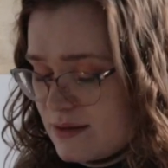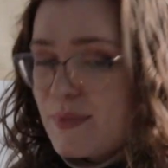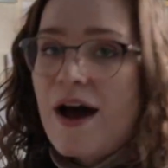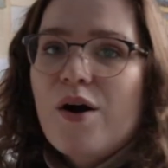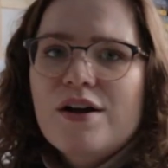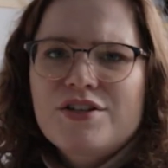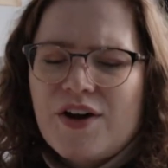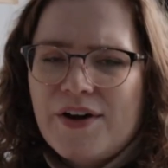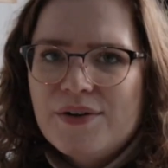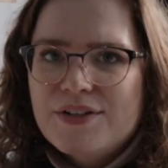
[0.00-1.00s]
about a
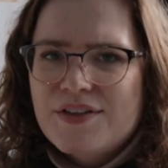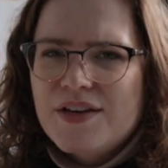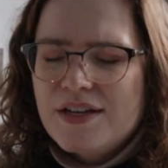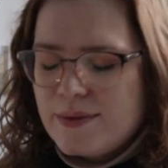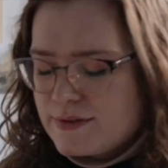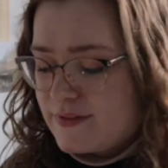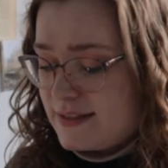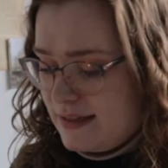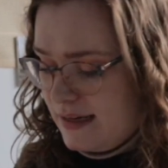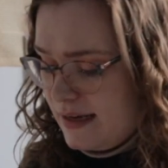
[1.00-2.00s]
child, I think her name is
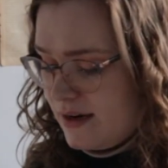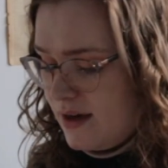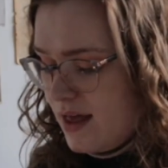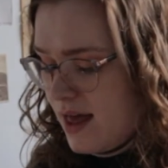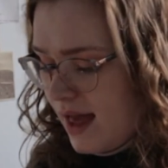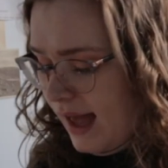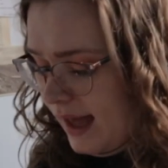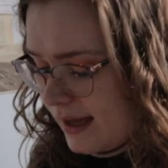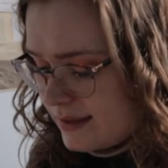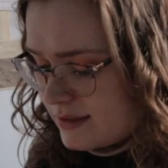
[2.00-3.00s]
Vasilia,
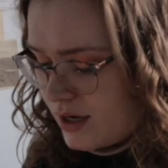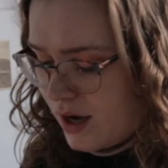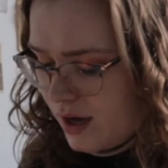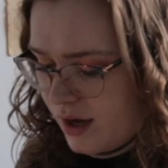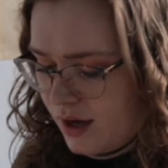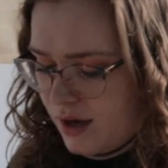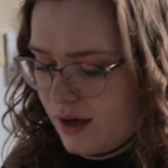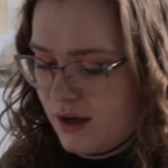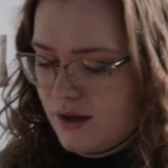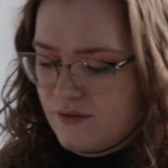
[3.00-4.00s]
and her
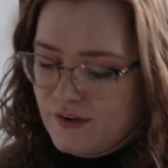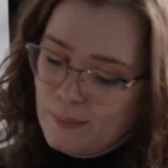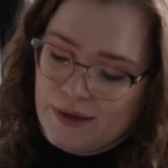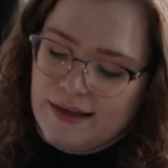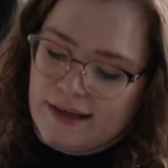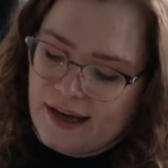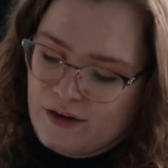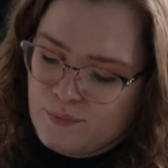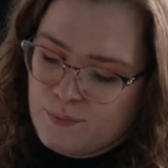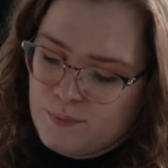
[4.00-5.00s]
family kind
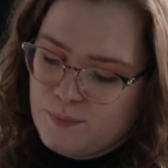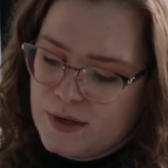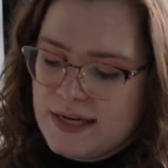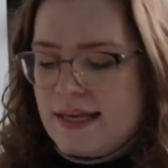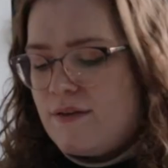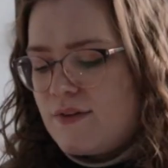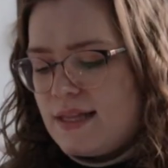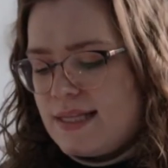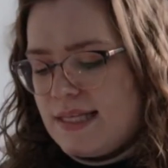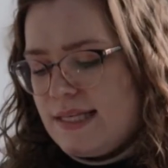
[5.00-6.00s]
of believe
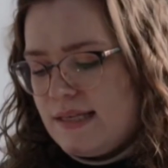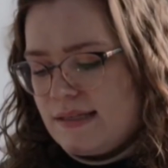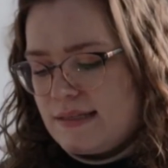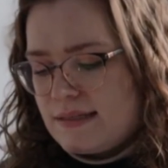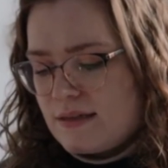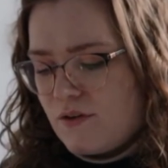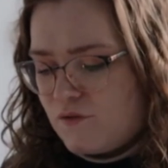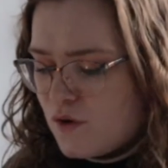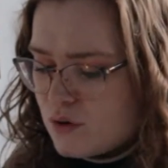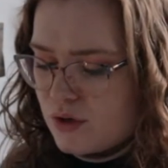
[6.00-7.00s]
in these
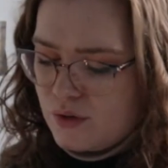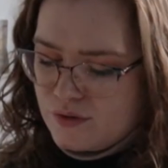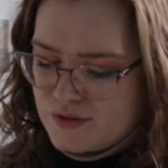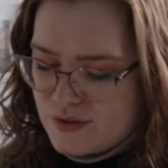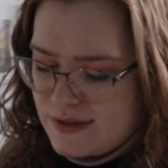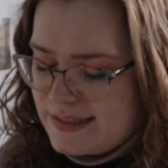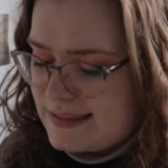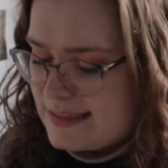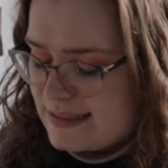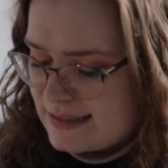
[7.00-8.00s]
folklore stories,
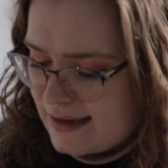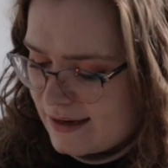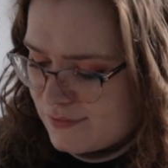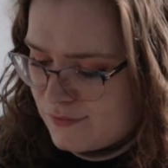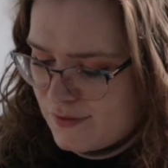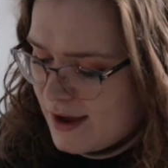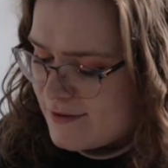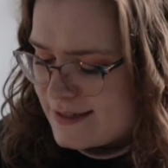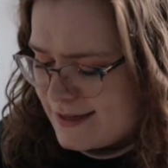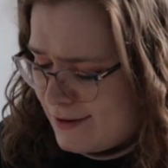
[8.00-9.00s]
these like
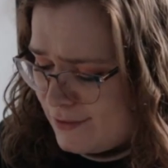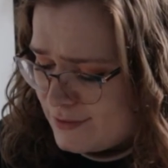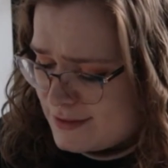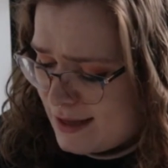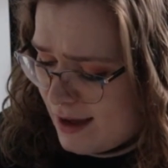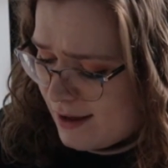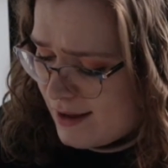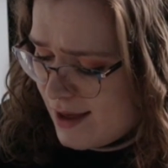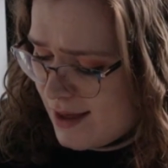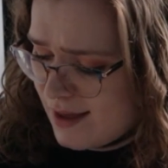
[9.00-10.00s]
fairy tales that
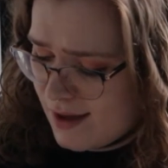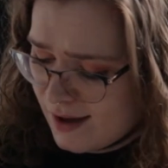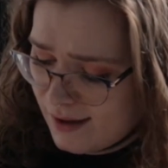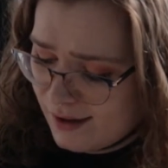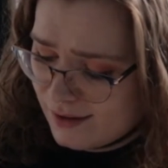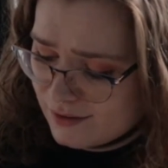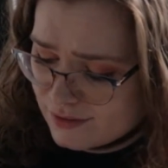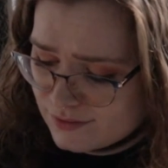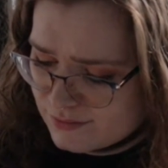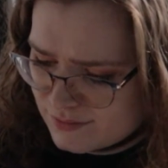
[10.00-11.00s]
her,
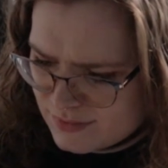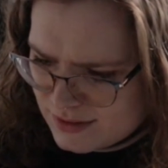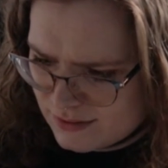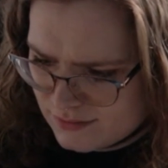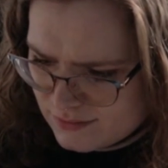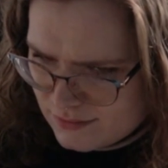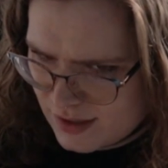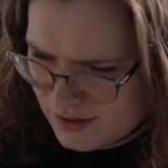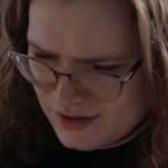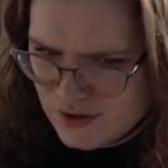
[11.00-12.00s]

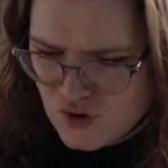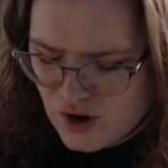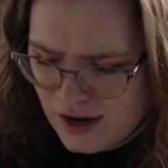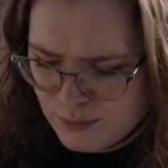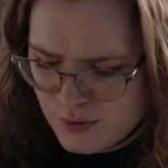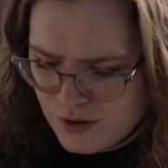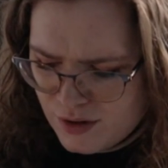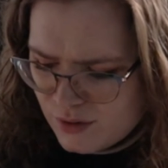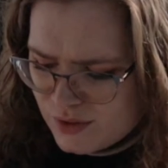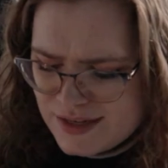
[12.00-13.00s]
I think
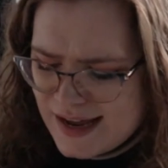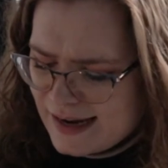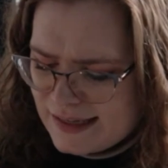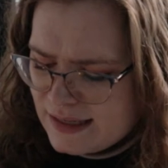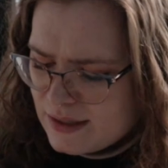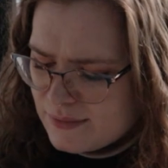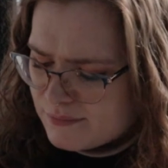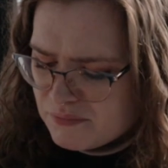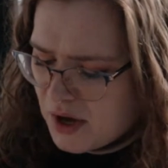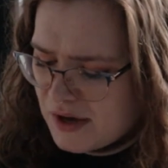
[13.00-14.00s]
grandma or nanny
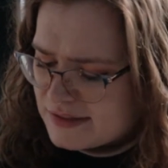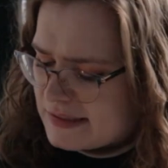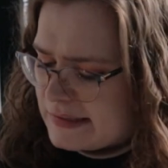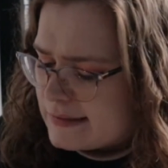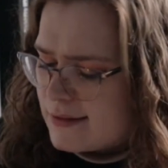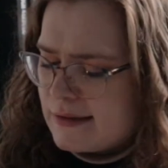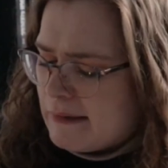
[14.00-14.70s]
person